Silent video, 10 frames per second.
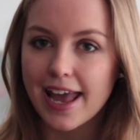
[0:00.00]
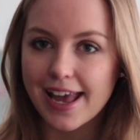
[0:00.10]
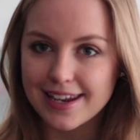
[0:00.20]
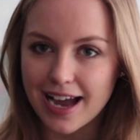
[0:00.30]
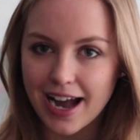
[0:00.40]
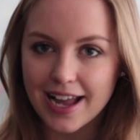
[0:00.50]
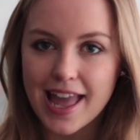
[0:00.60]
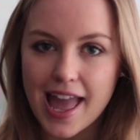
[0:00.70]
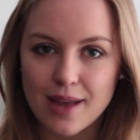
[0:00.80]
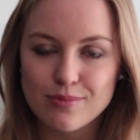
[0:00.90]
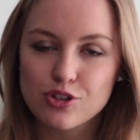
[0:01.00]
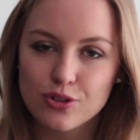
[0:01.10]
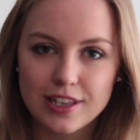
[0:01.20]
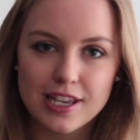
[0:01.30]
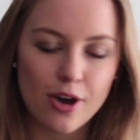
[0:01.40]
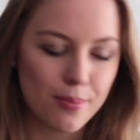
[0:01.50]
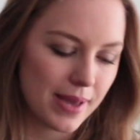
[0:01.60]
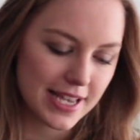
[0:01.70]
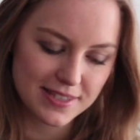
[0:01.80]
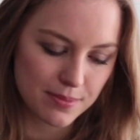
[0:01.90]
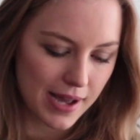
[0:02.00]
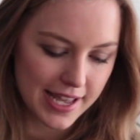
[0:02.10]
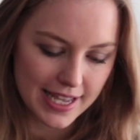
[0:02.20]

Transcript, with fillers: and I am truly amazed by